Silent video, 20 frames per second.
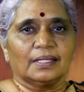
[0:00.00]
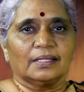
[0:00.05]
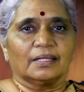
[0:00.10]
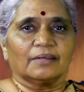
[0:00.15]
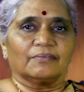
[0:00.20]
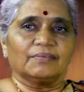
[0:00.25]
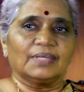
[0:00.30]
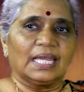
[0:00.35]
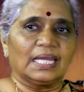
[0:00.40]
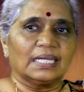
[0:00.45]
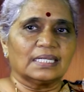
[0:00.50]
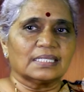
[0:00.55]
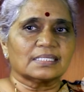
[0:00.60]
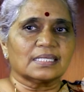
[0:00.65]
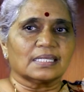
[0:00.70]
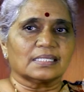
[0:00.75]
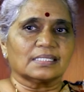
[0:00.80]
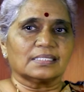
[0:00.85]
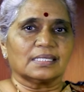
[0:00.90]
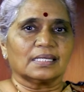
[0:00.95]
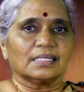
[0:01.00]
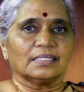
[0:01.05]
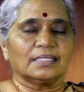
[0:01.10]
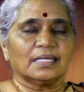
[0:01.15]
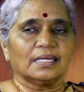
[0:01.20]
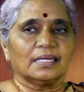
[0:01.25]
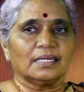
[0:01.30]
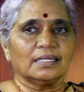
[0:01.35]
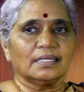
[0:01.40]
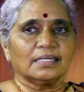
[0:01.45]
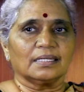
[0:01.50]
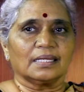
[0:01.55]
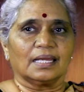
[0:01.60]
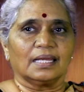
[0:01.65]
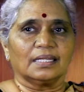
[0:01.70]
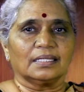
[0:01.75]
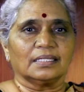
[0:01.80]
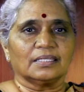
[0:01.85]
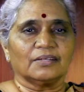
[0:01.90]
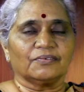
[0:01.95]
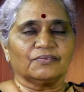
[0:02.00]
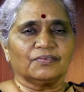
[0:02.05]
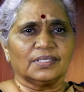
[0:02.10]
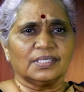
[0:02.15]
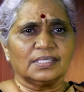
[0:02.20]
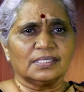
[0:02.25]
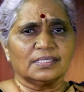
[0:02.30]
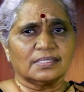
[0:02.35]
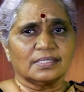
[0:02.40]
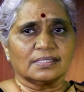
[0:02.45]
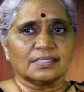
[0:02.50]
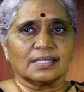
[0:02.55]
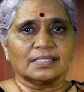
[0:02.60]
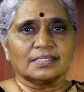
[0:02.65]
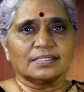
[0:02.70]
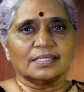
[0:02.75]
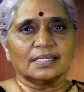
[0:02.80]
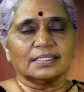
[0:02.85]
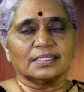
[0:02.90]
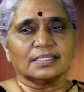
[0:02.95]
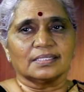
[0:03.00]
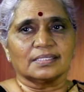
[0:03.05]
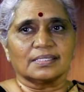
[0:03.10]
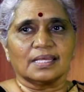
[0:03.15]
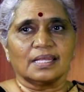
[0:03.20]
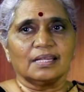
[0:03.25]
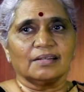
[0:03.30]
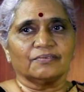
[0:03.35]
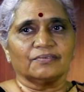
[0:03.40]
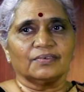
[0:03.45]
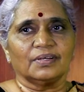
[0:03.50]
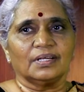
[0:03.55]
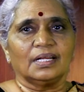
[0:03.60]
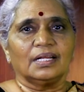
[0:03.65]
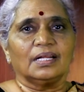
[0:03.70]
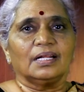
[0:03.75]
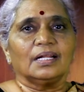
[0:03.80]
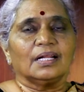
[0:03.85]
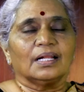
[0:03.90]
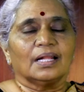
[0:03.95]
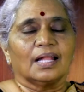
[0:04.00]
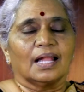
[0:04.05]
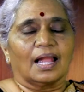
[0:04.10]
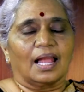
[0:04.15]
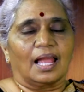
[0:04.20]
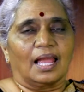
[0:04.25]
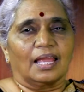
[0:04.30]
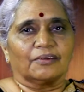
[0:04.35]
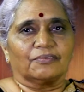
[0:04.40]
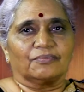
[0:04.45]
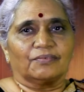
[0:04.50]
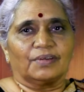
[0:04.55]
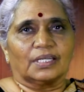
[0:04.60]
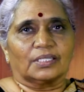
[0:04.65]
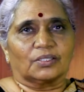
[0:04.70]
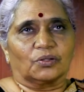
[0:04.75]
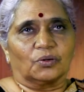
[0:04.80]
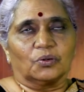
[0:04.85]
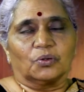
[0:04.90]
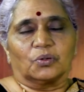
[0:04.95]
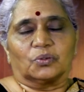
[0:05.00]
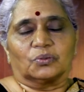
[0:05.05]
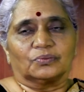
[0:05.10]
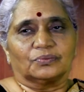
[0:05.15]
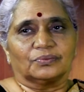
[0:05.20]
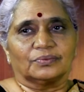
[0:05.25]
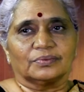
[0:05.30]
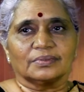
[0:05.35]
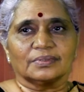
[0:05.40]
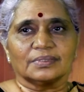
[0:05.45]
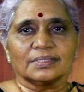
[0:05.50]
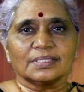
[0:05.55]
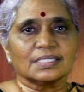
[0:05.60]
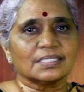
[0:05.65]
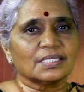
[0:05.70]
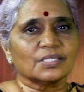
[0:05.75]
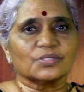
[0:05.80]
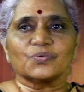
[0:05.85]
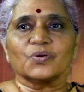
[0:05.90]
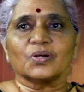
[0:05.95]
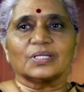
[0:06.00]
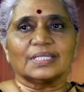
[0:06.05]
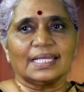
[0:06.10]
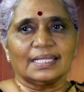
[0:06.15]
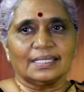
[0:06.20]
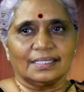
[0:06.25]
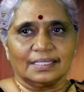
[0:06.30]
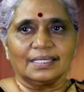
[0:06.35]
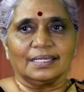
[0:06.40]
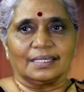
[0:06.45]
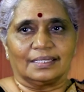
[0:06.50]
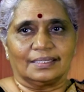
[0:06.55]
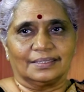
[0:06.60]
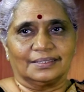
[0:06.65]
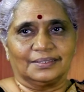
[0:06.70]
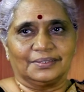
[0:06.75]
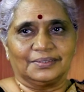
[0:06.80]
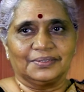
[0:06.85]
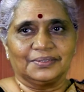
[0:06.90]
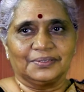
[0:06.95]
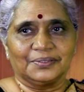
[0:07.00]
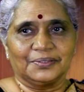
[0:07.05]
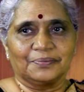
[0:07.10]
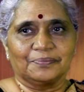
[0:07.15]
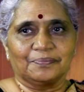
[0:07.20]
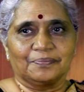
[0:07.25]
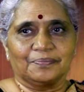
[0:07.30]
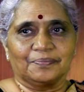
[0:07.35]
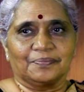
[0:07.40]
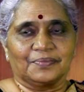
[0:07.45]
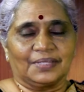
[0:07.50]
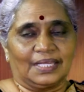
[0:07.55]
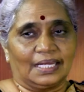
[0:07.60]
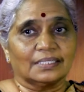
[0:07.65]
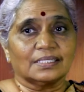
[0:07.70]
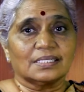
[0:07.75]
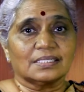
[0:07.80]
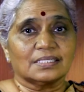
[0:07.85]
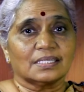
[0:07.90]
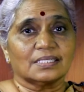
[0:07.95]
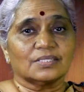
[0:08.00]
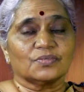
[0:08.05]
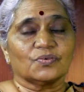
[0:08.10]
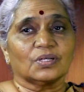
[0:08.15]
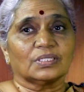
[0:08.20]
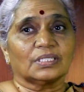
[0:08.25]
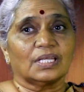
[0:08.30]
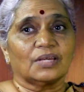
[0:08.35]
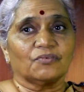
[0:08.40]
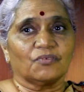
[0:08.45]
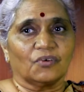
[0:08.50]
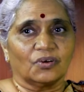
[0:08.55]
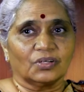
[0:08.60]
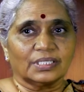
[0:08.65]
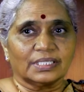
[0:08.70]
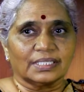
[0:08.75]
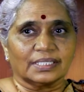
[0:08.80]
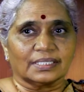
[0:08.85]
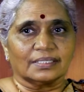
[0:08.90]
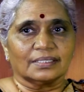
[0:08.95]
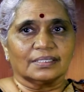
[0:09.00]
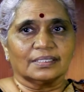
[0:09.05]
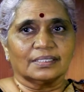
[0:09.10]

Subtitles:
We had a satsang there, and in the first satsang itself, I felt, oh, this is what I need, and this is what I wanted.